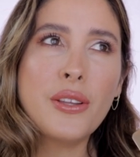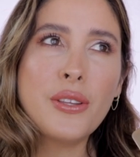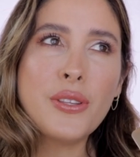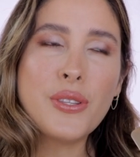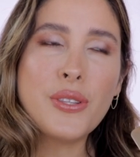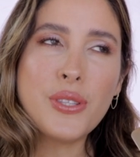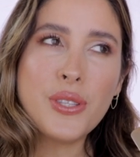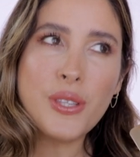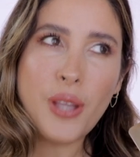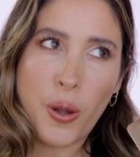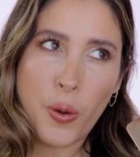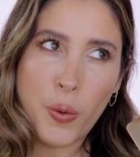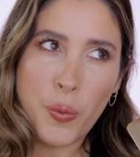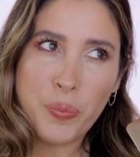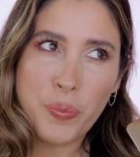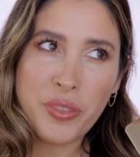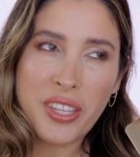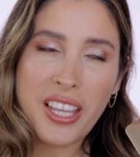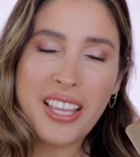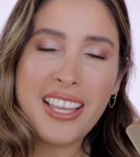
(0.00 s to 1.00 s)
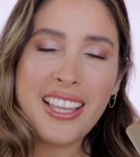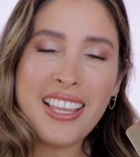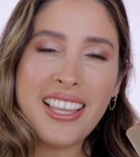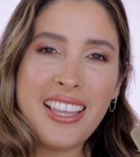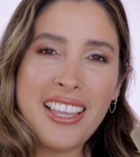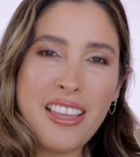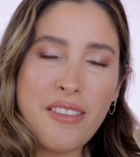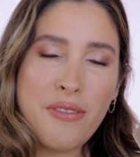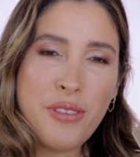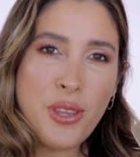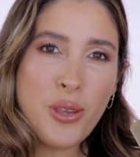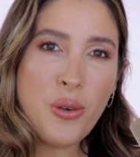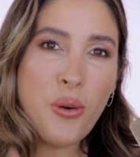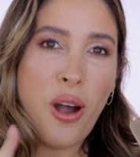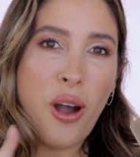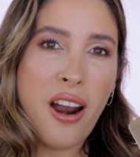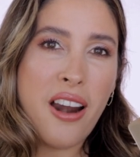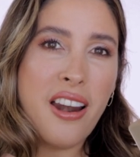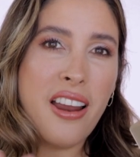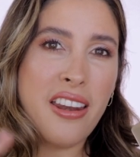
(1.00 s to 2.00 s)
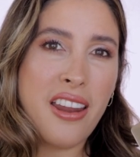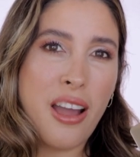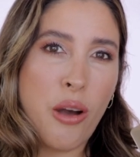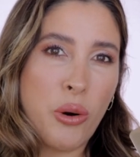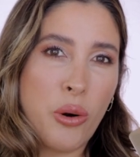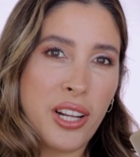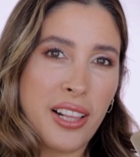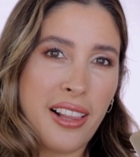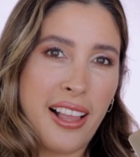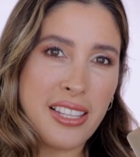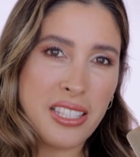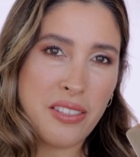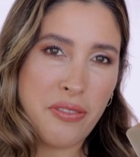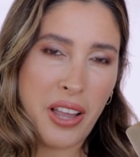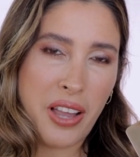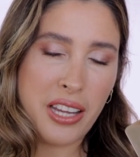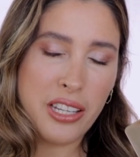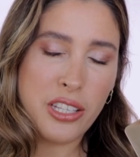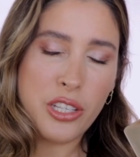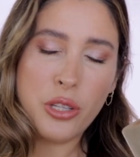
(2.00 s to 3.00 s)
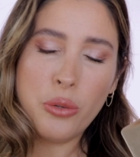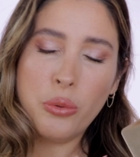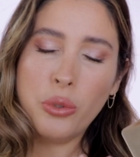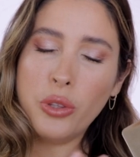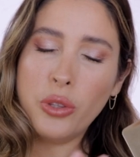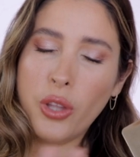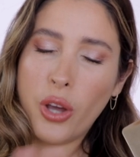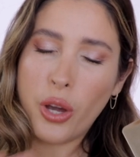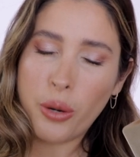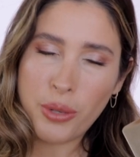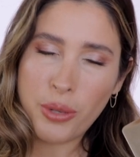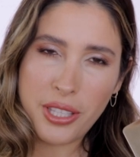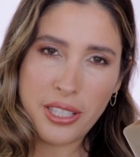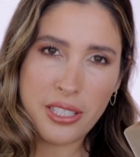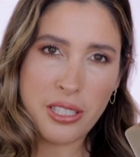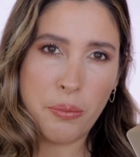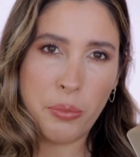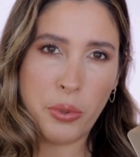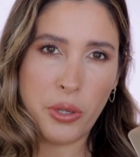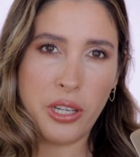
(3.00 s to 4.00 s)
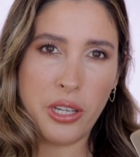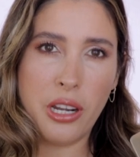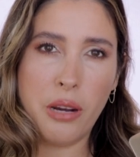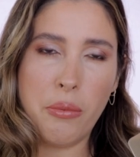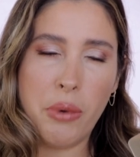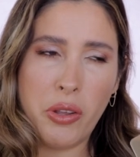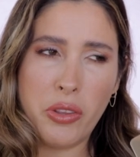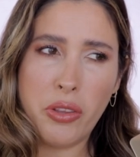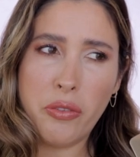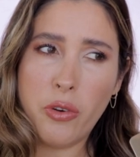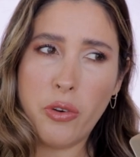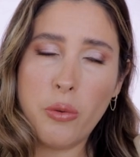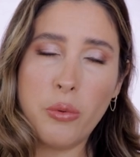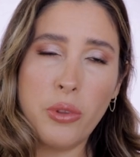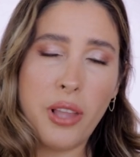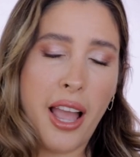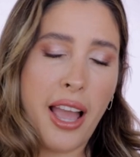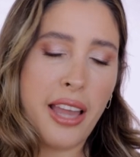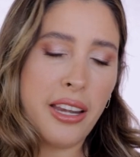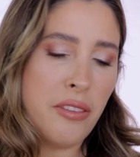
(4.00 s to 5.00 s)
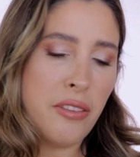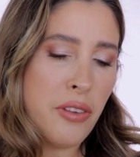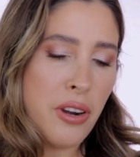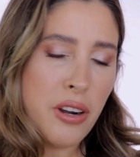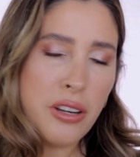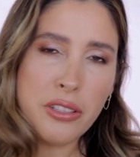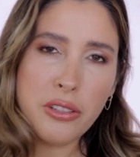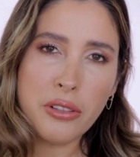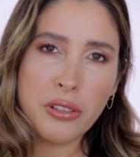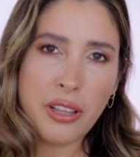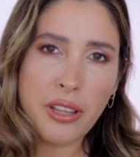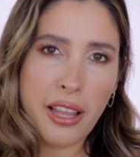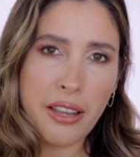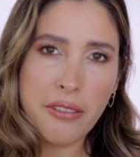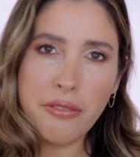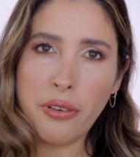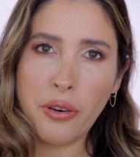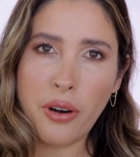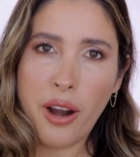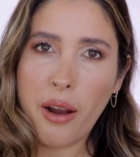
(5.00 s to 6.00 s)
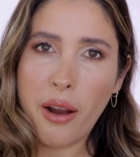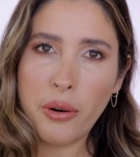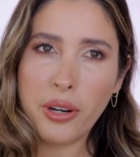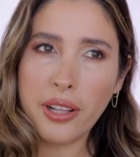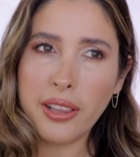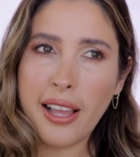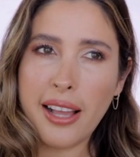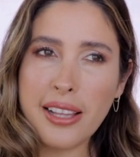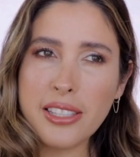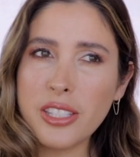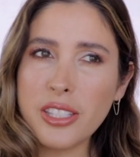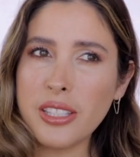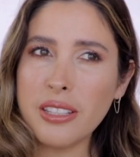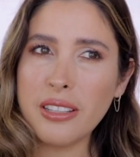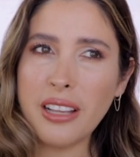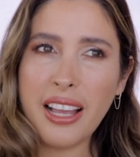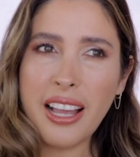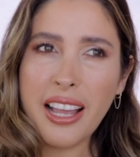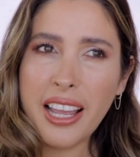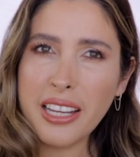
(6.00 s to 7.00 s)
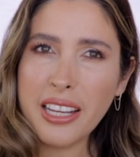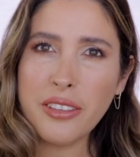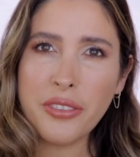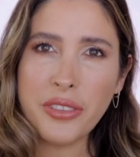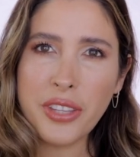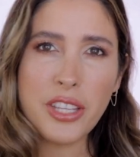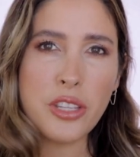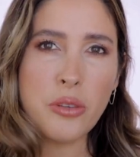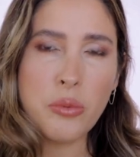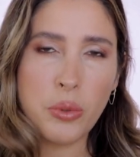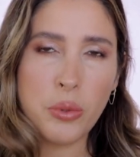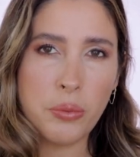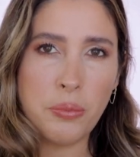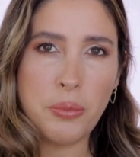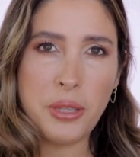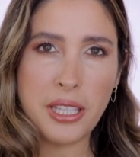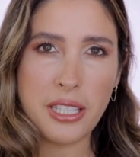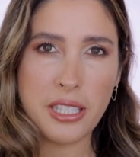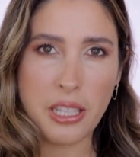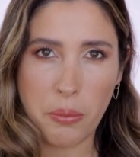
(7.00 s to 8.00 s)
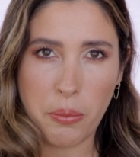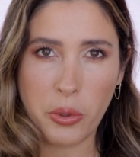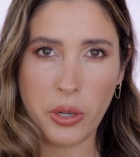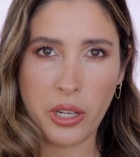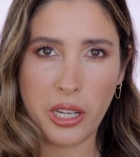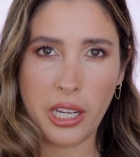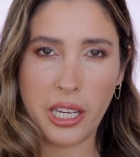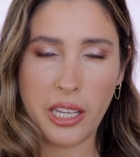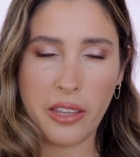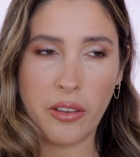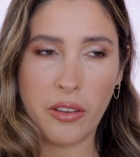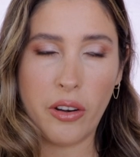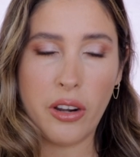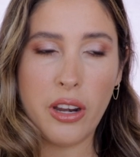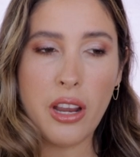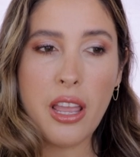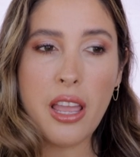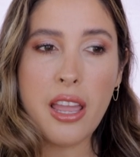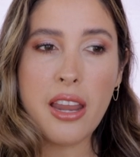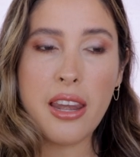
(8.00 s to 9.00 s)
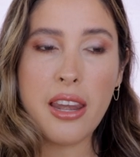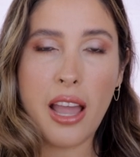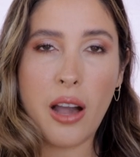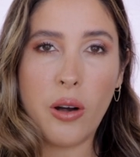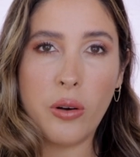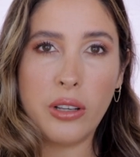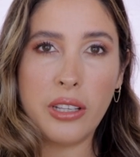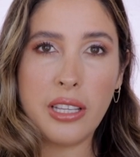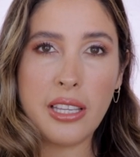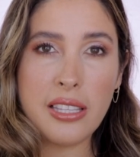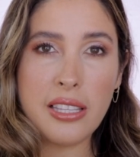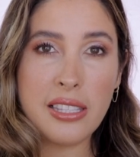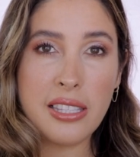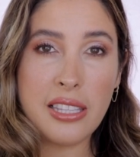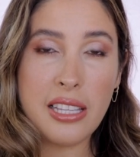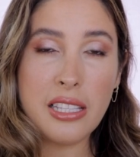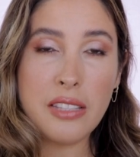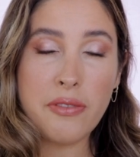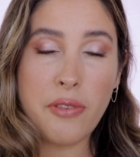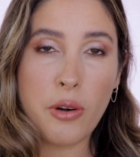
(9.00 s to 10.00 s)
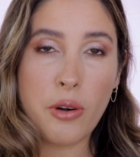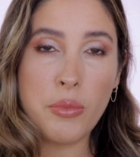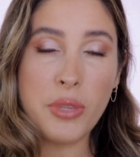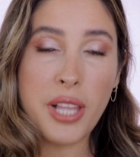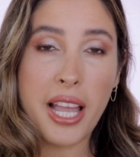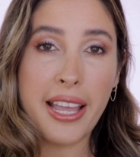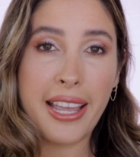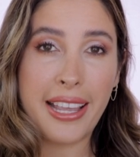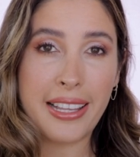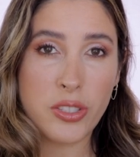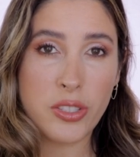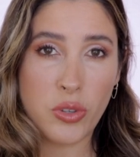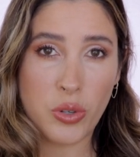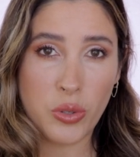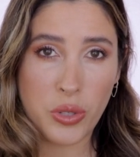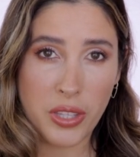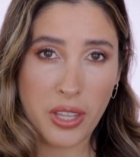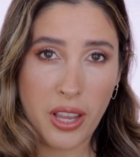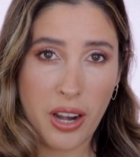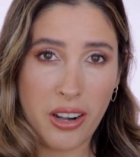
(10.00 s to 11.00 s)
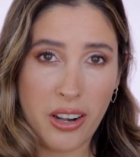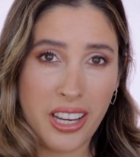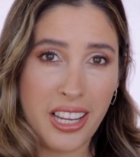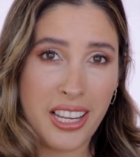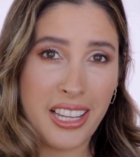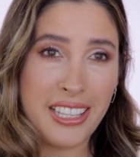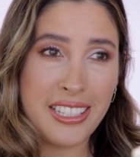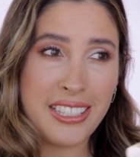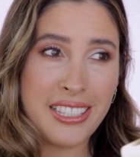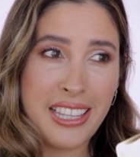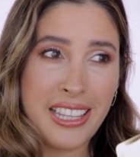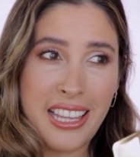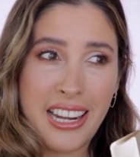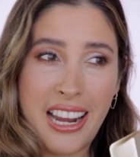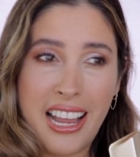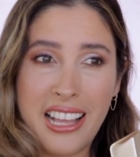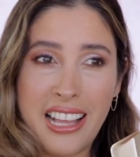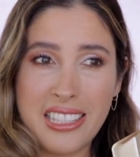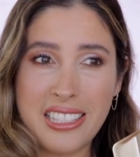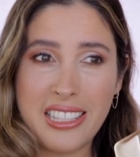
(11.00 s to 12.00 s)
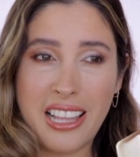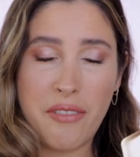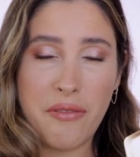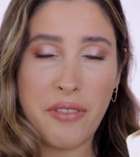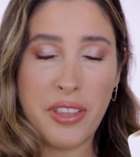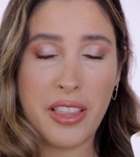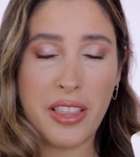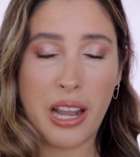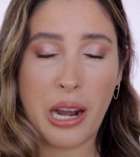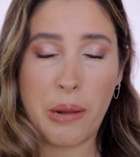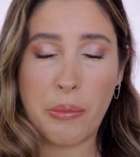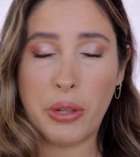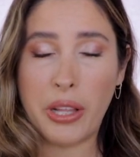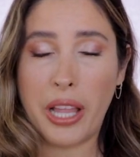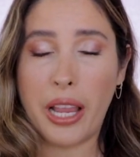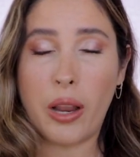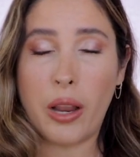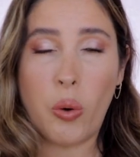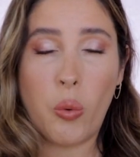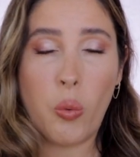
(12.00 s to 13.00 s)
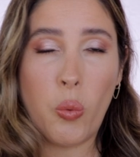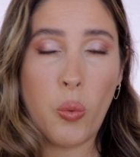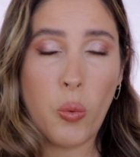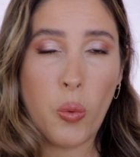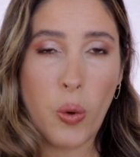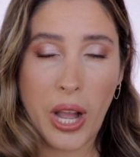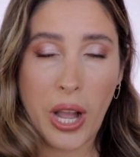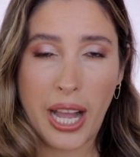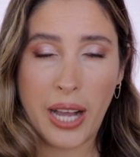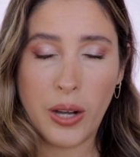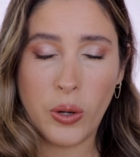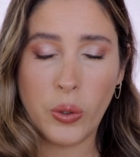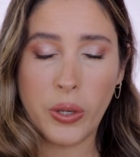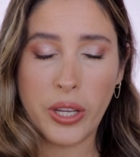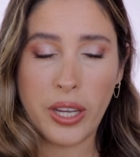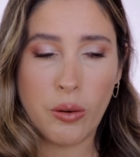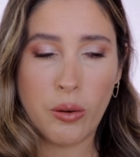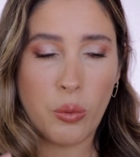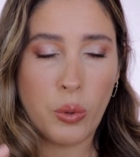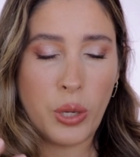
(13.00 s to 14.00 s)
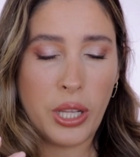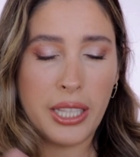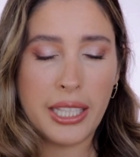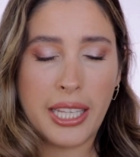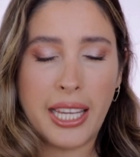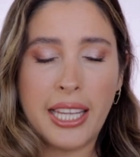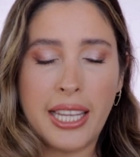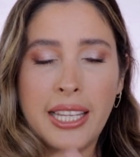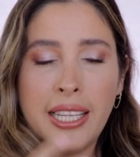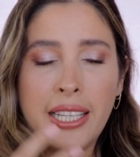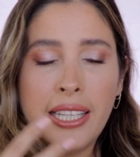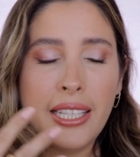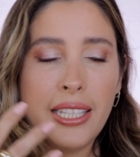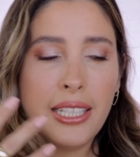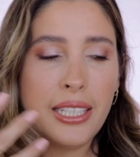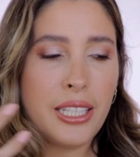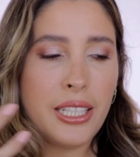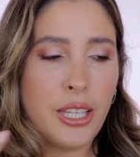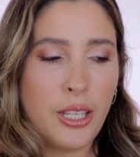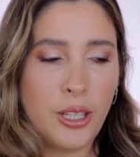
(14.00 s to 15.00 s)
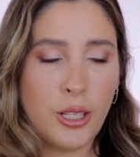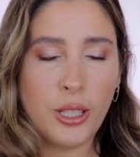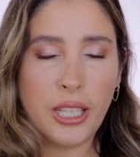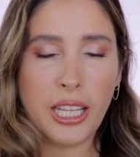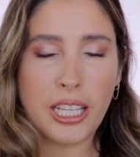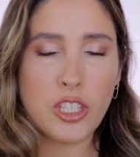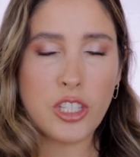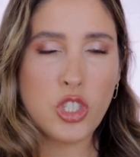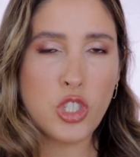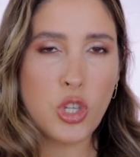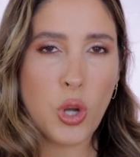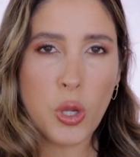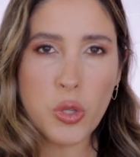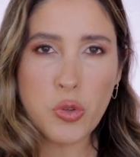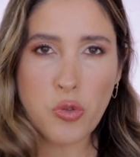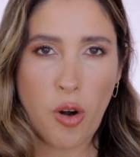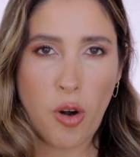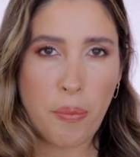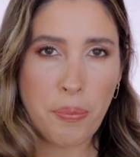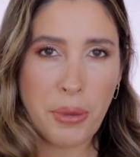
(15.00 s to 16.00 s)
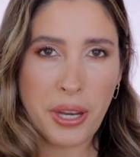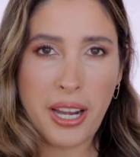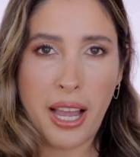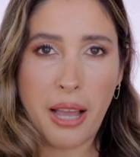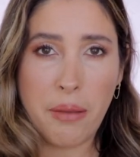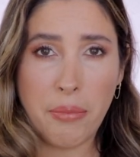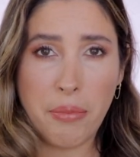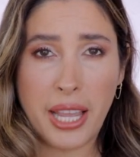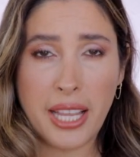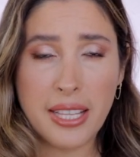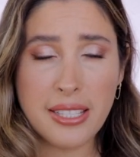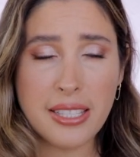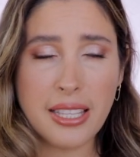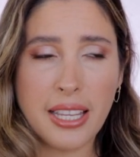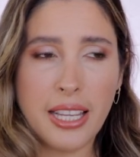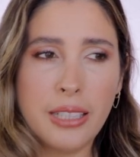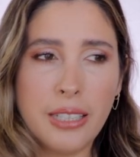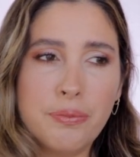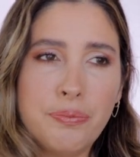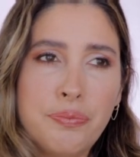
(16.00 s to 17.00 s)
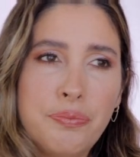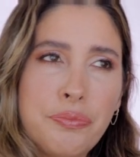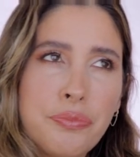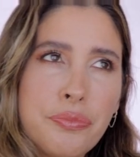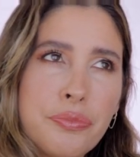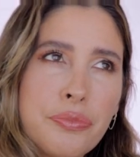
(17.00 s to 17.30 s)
So if you are an Hourglass fan, you will not be disappointed about the formula, and if you're a new client for Hourglass, I don't think you will be disappointed either. Now, is this formula extraordinary? Is it something that I'm like, wow, it really, you know, like jaw-dropping, amazing?